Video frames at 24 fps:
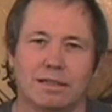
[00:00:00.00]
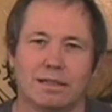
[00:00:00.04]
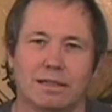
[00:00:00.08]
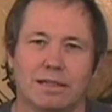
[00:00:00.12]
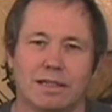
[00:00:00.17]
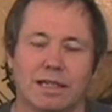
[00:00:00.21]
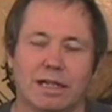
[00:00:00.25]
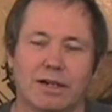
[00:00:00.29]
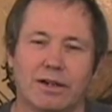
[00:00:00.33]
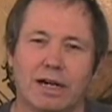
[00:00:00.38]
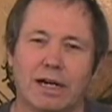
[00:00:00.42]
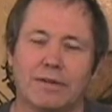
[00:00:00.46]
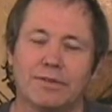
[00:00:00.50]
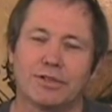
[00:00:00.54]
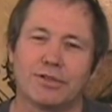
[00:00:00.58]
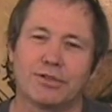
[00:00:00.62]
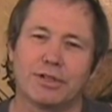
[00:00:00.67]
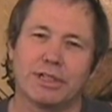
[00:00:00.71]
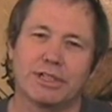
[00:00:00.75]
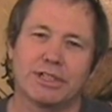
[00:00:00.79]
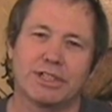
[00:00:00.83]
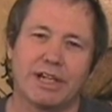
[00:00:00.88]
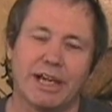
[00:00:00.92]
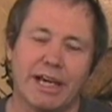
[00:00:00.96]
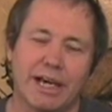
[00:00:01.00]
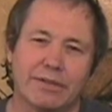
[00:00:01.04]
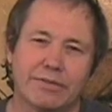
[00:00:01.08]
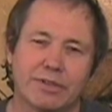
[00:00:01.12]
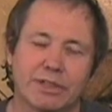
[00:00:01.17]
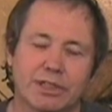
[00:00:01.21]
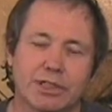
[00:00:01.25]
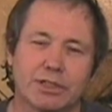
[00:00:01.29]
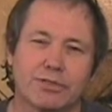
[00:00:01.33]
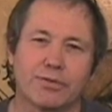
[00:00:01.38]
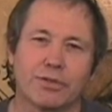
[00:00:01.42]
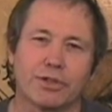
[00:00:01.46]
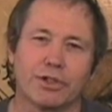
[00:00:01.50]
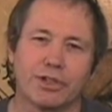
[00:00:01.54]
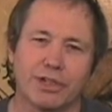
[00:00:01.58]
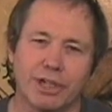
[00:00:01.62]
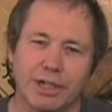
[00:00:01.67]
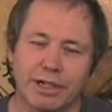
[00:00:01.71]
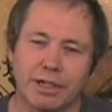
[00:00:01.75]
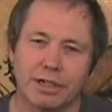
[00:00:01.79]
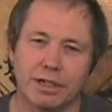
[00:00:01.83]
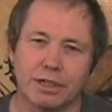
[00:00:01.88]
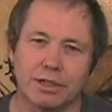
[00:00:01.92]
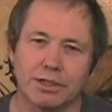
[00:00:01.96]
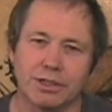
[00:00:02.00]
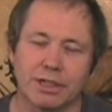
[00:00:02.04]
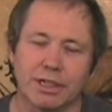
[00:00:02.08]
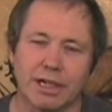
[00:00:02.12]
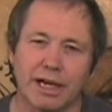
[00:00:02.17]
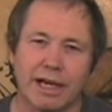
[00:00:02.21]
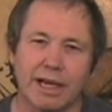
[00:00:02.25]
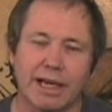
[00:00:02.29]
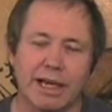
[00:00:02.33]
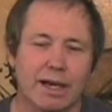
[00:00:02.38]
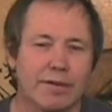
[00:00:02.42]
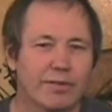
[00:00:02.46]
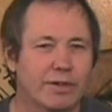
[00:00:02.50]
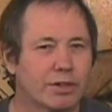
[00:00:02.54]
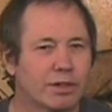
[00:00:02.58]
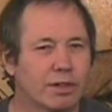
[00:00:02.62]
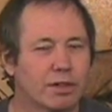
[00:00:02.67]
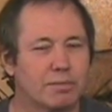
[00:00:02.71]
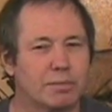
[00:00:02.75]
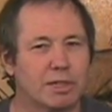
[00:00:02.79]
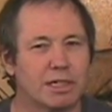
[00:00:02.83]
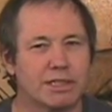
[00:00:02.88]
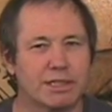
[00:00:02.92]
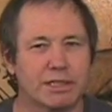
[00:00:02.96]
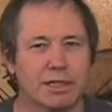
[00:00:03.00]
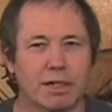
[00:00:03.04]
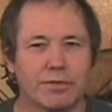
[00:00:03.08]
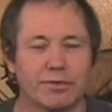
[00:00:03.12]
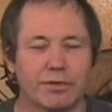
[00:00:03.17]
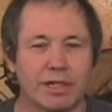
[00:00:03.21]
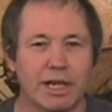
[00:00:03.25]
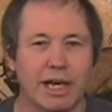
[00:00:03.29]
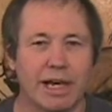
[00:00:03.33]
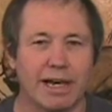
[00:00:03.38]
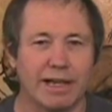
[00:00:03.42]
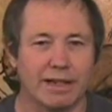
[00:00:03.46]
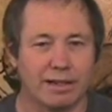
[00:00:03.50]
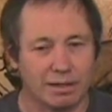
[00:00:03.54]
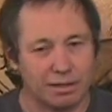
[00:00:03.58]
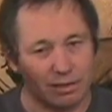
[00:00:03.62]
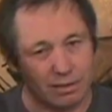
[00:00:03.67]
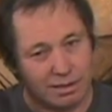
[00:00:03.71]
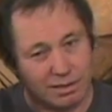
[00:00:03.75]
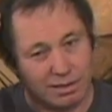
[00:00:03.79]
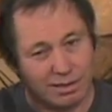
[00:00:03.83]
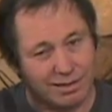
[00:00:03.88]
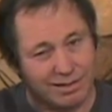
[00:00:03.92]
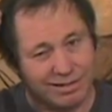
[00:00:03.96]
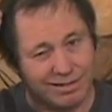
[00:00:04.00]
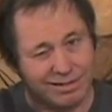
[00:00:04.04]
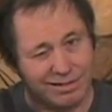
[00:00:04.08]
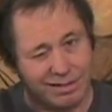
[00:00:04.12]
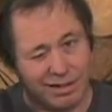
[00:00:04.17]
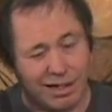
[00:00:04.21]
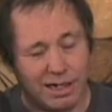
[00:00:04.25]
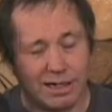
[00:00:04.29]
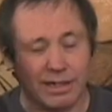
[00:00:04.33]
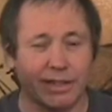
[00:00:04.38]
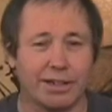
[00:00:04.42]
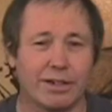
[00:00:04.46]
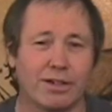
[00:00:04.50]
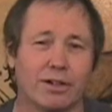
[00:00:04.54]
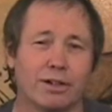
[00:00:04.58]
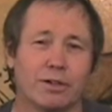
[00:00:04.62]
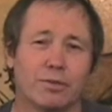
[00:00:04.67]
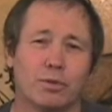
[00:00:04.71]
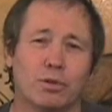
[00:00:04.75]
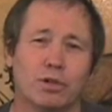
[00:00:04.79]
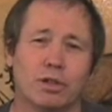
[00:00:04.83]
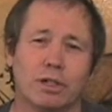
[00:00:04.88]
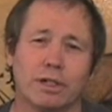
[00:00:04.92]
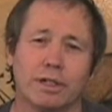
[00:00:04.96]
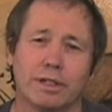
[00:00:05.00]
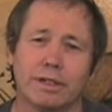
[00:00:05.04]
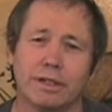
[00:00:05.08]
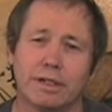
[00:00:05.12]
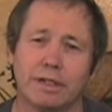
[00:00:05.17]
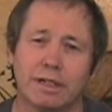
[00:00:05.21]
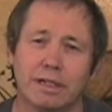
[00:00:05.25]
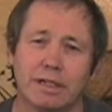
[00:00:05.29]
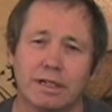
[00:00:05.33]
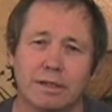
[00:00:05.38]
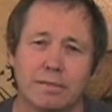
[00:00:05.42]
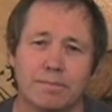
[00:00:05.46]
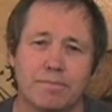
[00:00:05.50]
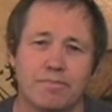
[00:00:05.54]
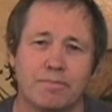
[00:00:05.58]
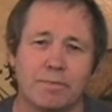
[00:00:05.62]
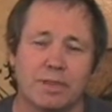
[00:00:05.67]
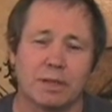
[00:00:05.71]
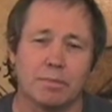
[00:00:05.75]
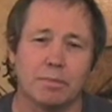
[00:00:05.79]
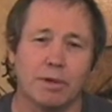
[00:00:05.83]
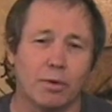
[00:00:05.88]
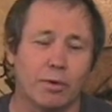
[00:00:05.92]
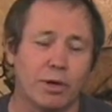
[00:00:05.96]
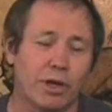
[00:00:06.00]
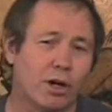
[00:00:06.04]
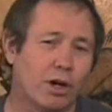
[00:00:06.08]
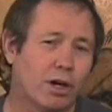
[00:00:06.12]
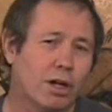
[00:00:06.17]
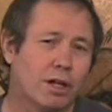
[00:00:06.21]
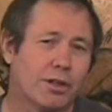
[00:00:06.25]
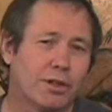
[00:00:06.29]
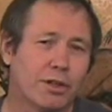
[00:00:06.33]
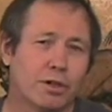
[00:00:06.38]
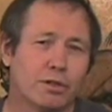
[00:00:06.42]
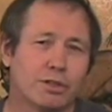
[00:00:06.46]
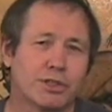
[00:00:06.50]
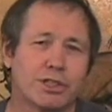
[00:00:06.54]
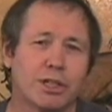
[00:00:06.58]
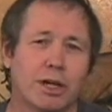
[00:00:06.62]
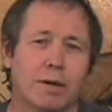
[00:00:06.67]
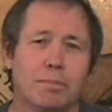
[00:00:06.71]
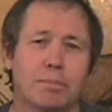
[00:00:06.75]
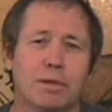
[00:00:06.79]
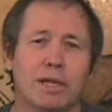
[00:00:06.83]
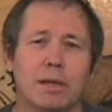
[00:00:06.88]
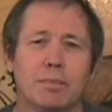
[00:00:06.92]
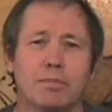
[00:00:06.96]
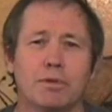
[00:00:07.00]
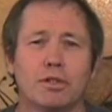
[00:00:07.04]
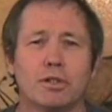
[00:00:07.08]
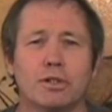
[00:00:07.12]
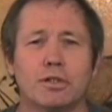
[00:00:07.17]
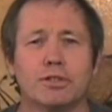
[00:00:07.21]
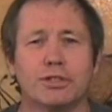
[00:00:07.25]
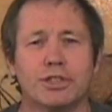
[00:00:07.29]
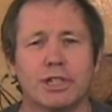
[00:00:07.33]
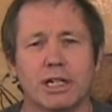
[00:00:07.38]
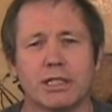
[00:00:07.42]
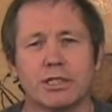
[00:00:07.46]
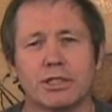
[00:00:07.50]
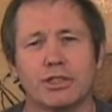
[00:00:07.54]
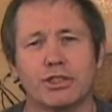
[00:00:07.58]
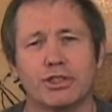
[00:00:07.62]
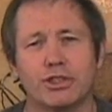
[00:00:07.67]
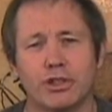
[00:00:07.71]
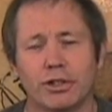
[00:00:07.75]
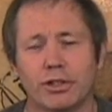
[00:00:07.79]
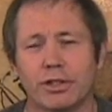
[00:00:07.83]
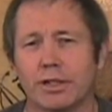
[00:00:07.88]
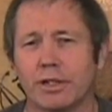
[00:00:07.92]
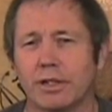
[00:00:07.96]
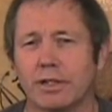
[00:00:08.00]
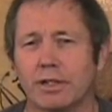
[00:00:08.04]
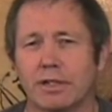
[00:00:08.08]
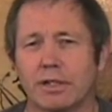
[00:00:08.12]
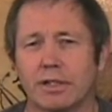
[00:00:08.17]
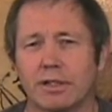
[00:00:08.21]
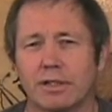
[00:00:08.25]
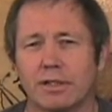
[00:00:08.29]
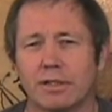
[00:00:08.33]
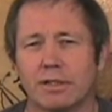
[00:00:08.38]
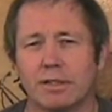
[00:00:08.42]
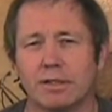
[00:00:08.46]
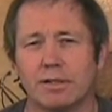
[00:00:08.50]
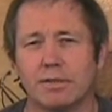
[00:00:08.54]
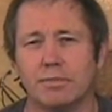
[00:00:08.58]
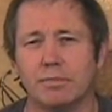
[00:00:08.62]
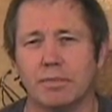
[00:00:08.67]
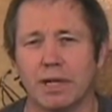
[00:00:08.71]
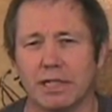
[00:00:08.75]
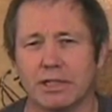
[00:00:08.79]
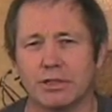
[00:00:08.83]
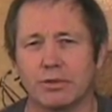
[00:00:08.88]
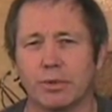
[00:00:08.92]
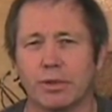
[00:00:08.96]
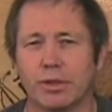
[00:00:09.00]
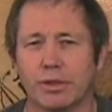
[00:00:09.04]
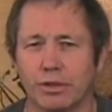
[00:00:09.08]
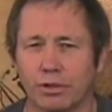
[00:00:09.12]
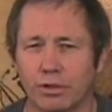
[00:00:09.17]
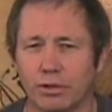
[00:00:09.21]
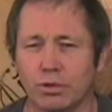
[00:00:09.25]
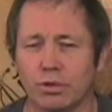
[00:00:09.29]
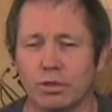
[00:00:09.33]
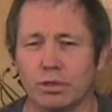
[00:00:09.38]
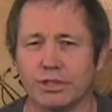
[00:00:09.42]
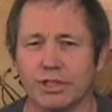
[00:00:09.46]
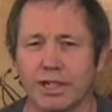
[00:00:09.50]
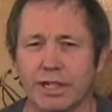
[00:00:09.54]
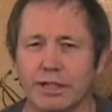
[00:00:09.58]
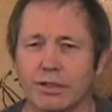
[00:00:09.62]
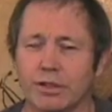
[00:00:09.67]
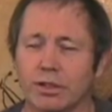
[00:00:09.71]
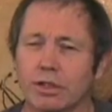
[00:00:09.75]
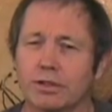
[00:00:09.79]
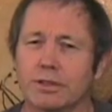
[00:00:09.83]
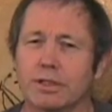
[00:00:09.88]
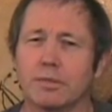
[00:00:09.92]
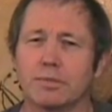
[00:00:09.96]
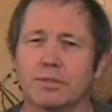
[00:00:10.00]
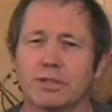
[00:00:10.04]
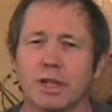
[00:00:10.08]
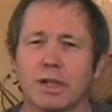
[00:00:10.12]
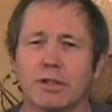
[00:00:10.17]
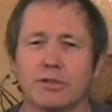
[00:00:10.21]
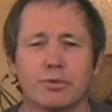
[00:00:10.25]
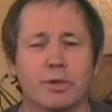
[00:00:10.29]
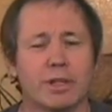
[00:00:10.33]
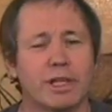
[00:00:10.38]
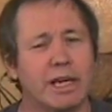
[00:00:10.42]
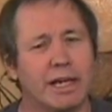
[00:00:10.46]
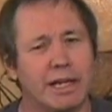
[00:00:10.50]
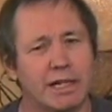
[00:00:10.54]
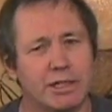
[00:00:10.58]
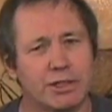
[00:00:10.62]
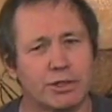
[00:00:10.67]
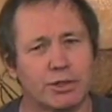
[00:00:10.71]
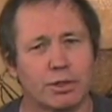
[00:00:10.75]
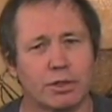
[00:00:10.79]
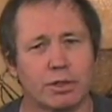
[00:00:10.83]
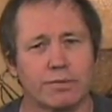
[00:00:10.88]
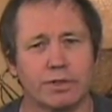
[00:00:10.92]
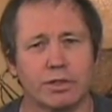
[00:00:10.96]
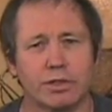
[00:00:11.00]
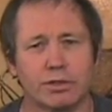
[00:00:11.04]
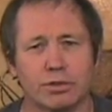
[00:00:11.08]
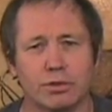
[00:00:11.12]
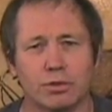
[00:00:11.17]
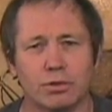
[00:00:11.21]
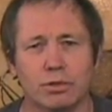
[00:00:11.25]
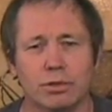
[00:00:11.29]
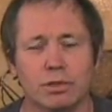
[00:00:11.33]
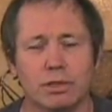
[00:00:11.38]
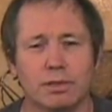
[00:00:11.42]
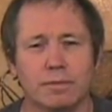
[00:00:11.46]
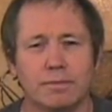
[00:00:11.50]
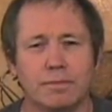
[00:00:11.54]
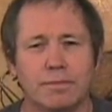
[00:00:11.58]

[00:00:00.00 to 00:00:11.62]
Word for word: Now I've stretched canvases for years and I haven't hurt myself yet, knocking on wood, but we all know some people who just shouldn't mess with tools. They can hurt themselves with any sort of a tool.